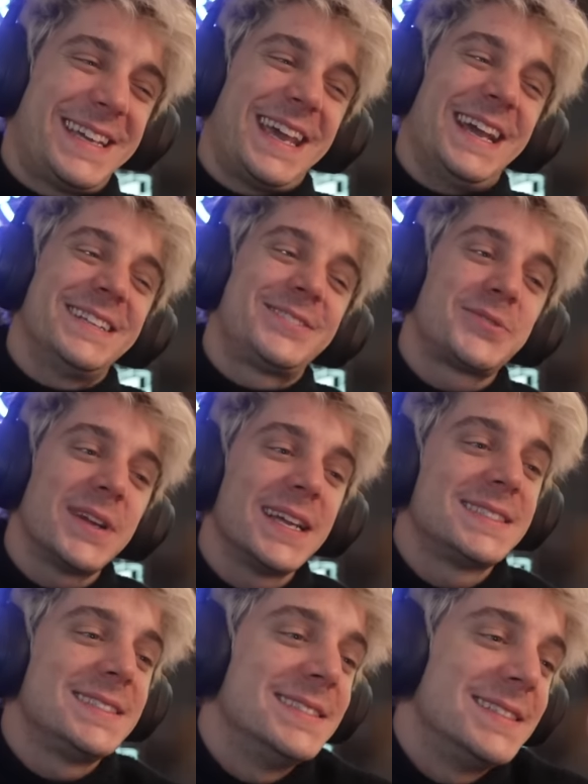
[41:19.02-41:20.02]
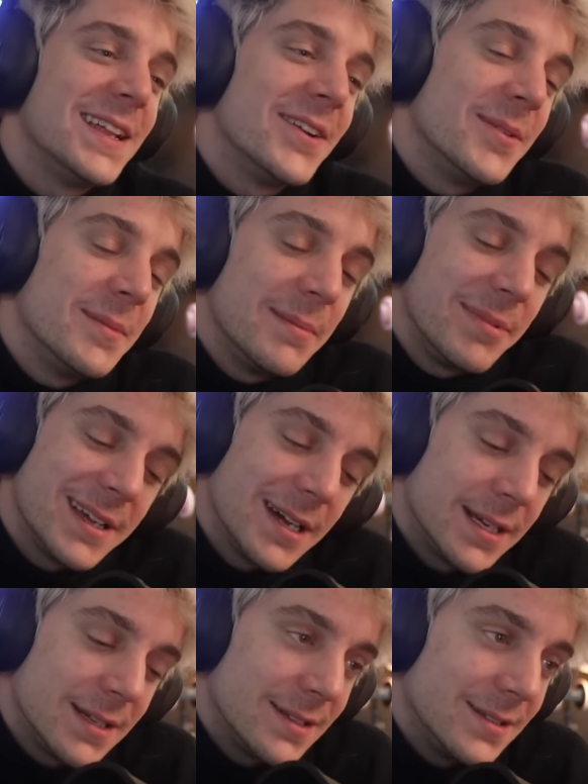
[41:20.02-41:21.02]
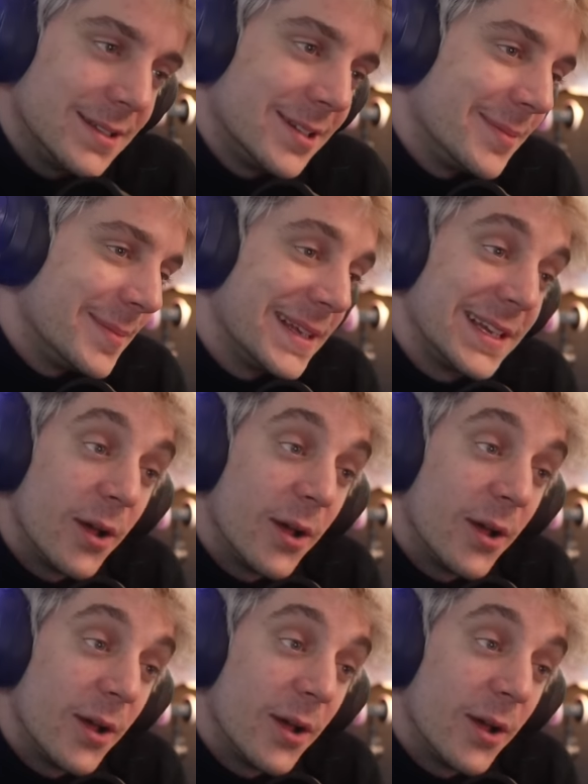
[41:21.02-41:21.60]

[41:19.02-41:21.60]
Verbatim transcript: Get drinks and dinner, maybe cuddle a little bit